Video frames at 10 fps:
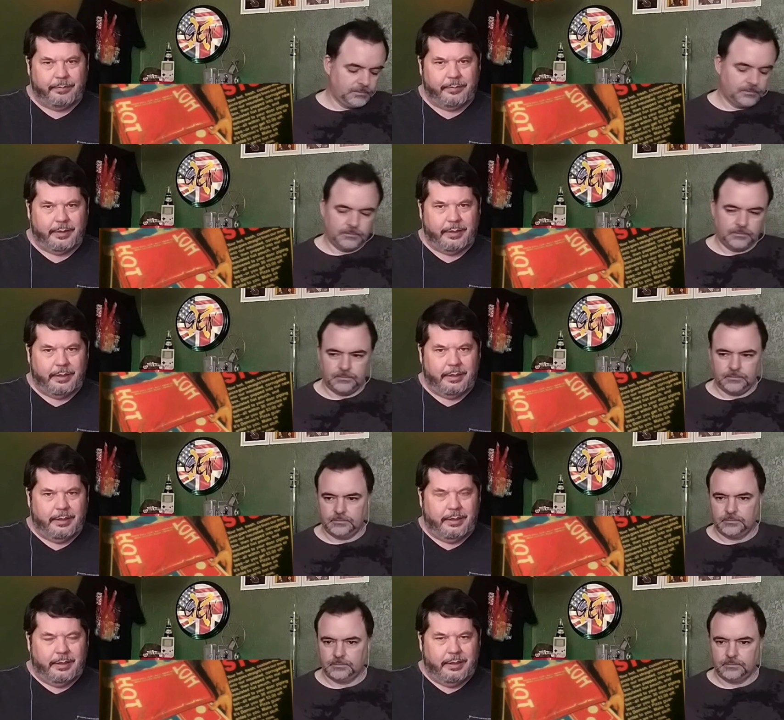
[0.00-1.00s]

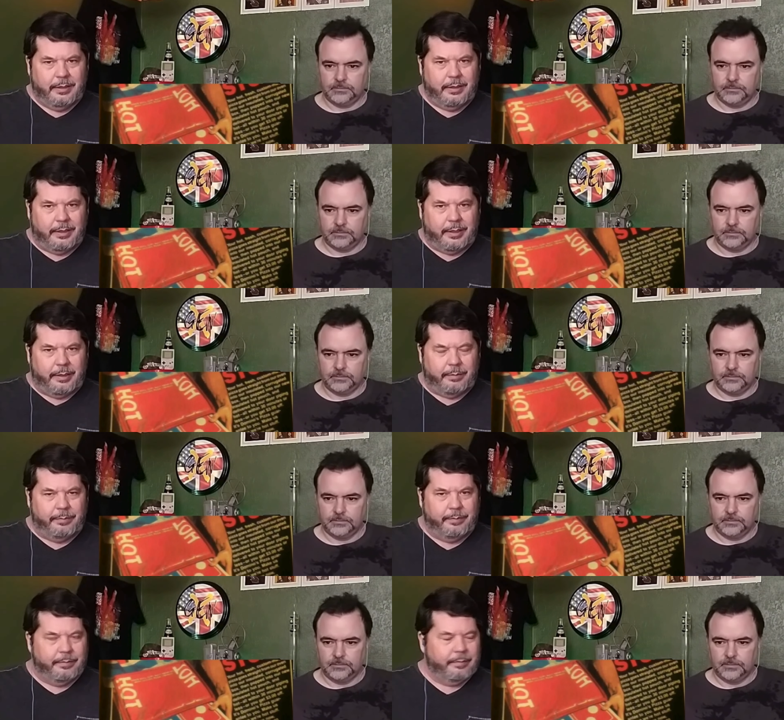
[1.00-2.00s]

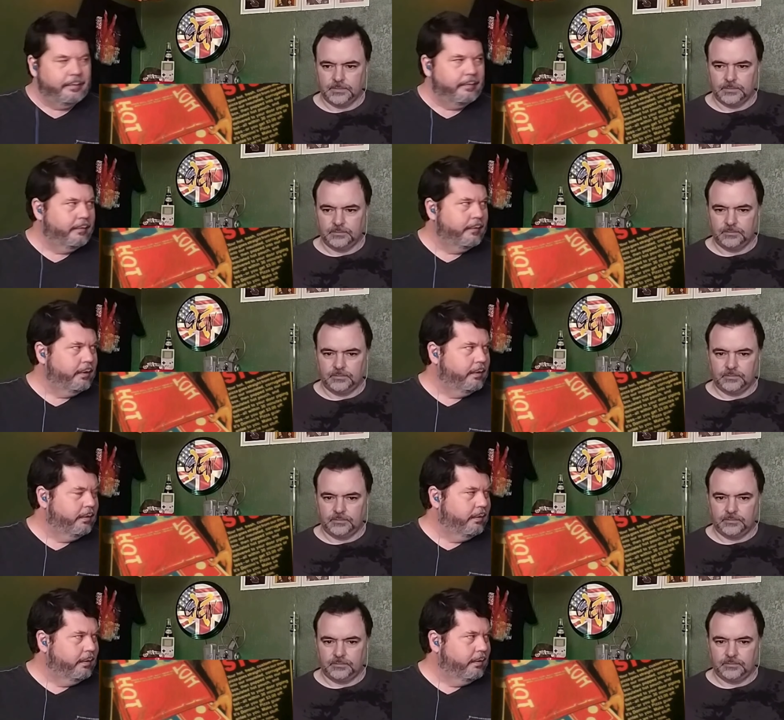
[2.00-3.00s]

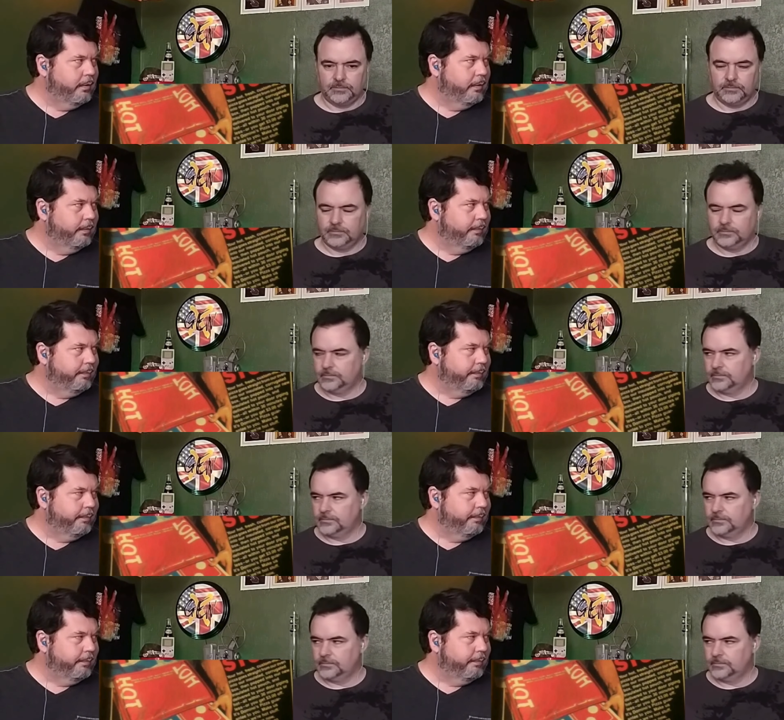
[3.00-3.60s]
Nobody speaks.